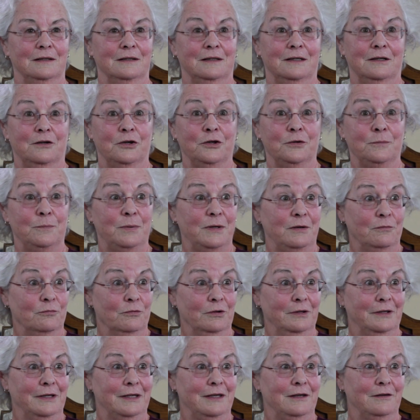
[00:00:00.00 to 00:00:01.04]
could be
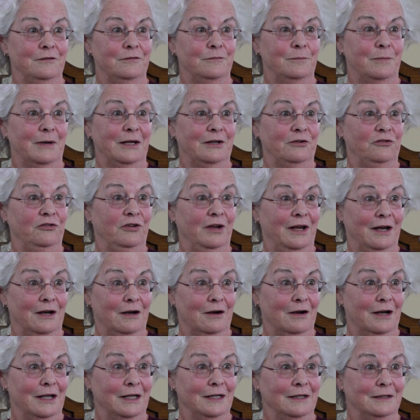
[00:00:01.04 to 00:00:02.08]
relieved by
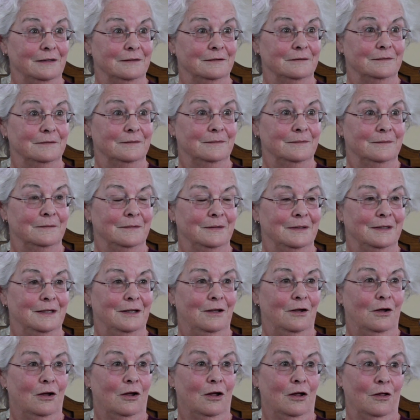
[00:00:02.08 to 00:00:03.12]
sharing
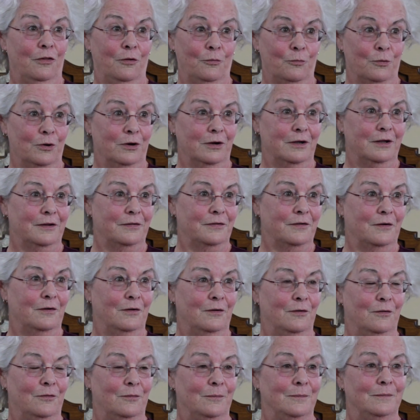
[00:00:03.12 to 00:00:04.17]
all the work at the
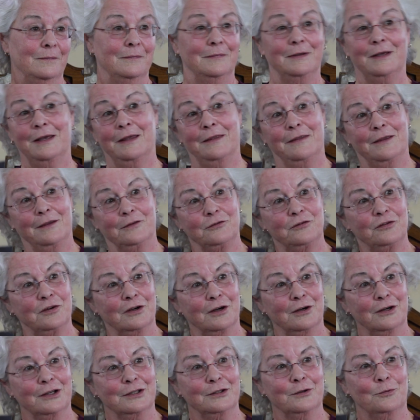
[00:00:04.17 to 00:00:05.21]
home and then
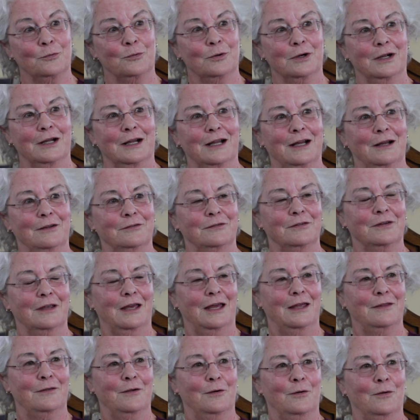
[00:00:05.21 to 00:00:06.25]
sharing the work
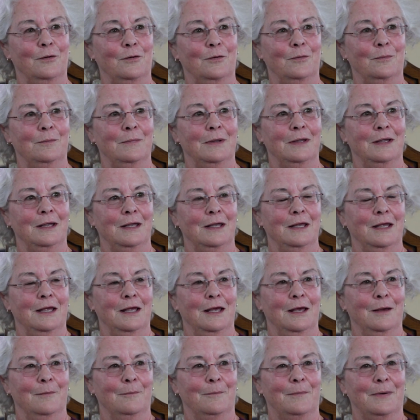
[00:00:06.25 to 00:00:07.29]
outside the home.
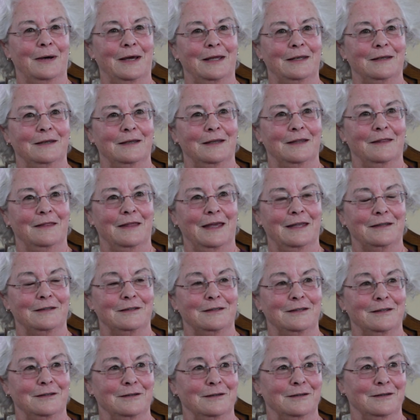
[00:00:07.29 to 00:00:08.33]
But
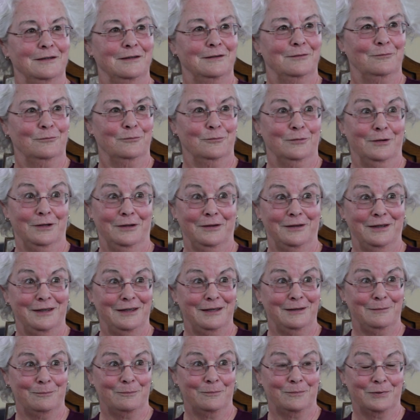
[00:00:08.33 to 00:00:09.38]
that didn't
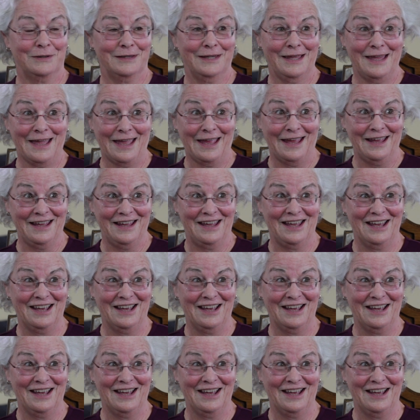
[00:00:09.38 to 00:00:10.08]
really play.